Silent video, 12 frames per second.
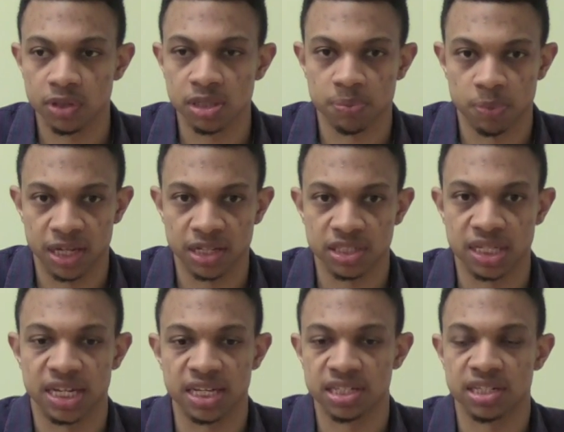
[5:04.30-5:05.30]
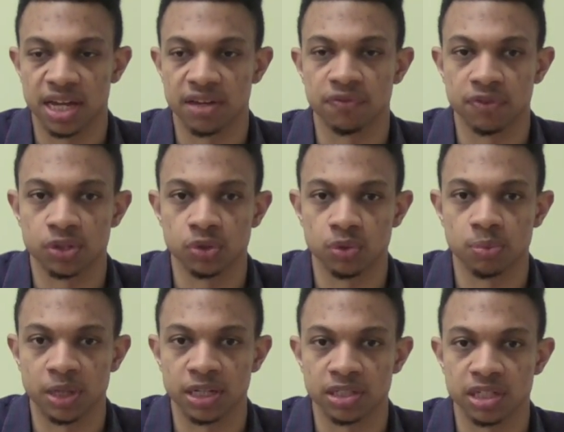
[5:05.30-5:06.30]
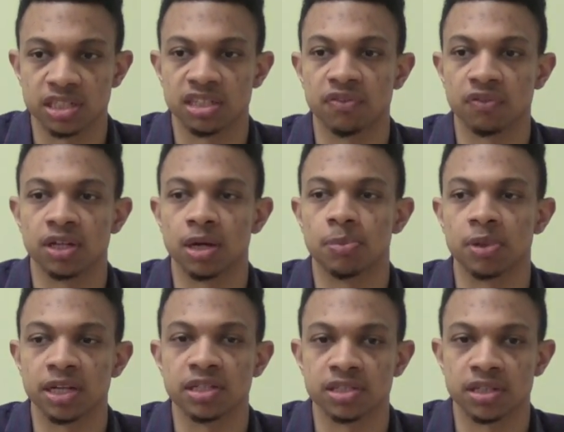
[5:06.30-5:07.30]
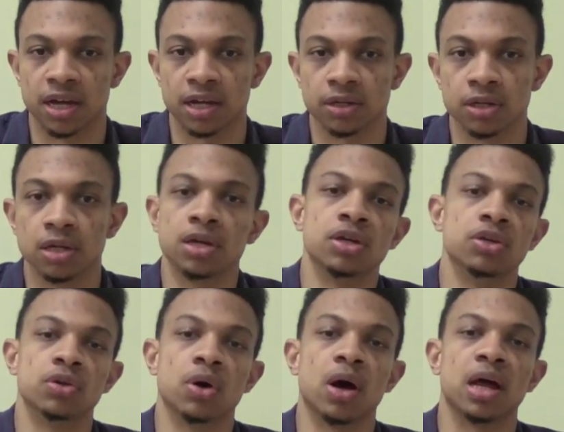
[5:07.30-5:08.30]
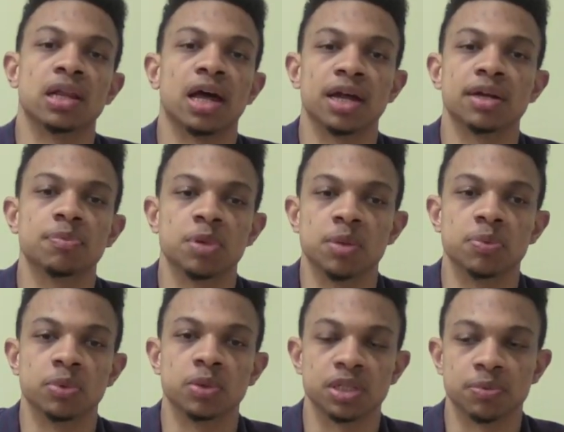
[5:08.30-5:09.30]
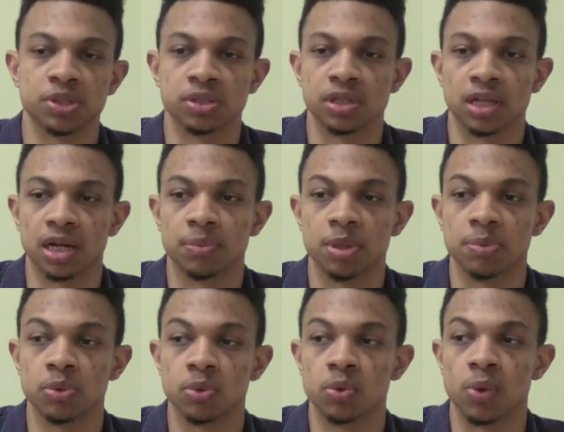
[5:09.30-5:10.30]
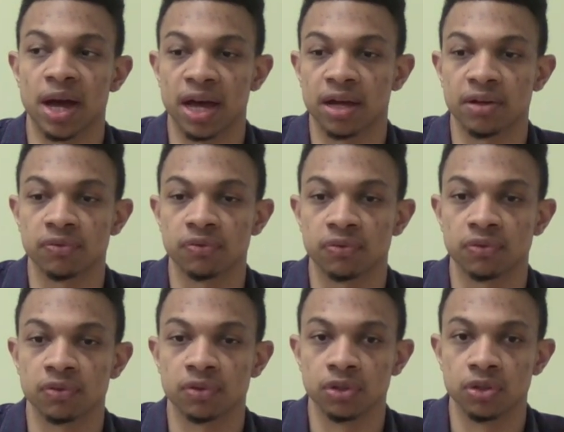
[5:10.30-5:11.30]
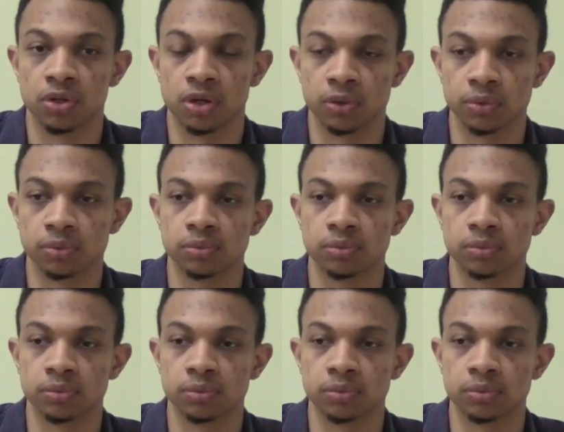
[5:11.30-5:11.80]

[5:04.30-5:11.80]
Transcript: place is a fictional place, it's definitely a place that, you know, a lot of people, especially a lot of people who have, you know,